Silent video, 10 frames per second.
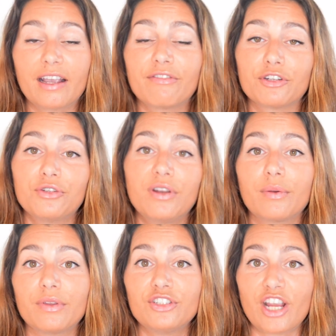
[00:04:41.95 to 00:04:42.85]
if you're
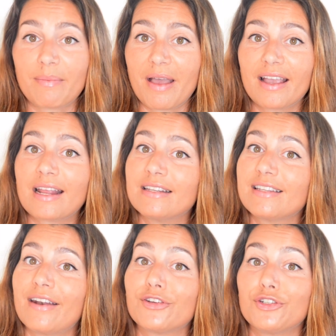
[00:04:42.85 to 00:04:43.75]
shooting with JPEG
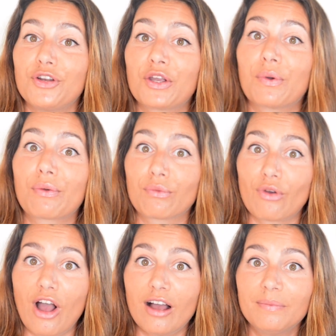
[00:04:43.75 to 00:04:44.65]
instead of shooting with
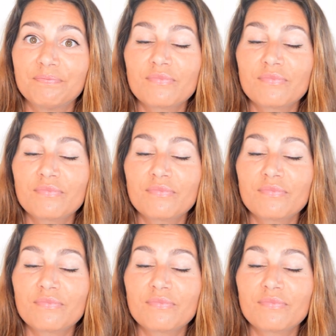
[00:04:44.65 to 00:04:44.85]
RAW.